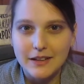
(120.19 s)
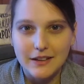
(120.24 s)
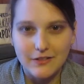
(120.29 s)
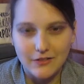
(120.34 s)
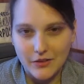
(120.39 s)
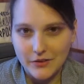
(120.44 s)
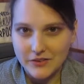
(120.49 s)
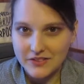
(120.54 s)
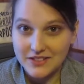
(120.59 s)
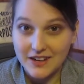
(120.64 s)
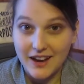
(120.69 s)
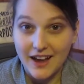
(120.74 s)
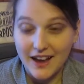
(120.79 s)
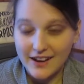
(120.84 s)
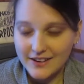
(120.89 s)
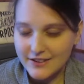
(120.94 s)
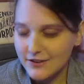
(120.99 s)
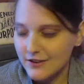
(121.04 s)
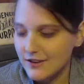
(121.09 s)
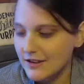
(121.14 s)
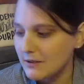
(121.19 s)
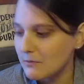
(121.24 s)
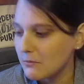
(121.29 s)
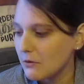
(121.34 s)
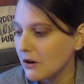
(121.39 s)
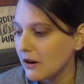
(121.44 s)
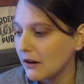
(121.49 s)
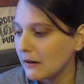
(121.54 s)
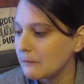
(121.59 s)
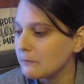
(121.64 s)
even though it's not accurate
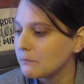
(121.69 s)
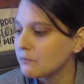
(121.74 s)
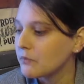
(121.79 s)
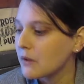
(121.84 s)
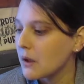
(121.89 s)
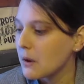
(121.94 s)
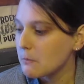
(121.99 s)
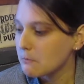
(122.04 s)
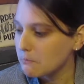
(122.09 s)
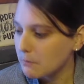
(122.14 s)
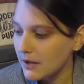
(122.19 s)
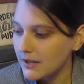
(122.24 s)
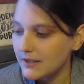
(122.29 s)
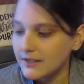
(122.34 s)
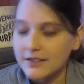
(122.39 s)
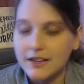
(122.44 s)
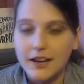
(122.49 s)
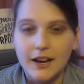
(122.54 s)
anymore. But